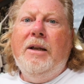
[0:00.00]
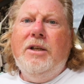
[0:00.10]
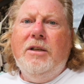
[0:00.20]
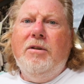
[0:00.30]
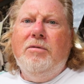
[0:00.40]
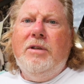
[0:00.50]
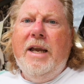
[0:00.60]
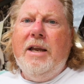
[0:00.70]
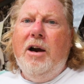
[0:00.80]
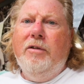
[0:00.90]
just on
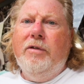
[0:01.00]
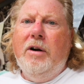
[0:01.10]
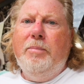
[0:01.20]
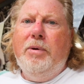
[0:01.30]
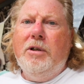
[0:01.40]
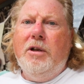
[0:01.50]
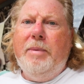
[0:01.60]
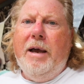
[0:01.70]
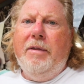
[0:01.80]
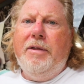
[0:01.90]
tick over it puts
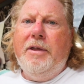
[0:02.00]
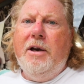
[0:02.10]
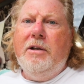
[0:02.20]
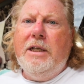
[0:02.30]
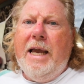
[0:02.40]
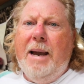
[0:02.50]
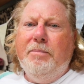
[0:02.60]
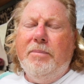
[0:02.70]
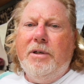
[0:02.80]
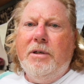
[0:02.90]
about 30
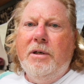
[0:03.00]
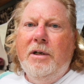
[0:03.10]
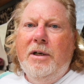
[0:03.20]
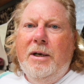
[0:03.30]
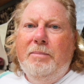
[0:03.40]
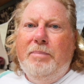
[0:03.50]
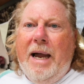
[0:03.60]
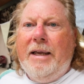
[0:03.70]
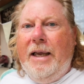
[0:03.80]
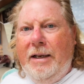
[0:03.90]
amps
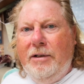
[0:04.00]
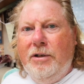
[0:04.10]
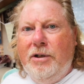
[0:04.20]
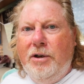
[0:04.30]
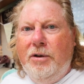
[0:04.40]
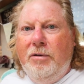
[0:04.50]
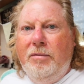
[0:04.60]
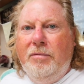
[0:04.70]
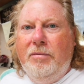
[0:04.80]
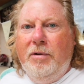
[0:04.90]
back
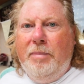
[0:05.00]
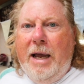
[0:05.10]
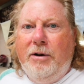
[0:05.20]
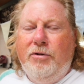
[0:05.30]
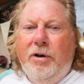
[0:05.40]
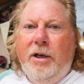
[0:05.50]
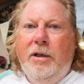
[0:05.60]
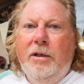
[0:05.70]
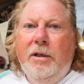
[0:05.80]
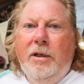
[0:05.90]
into the battery.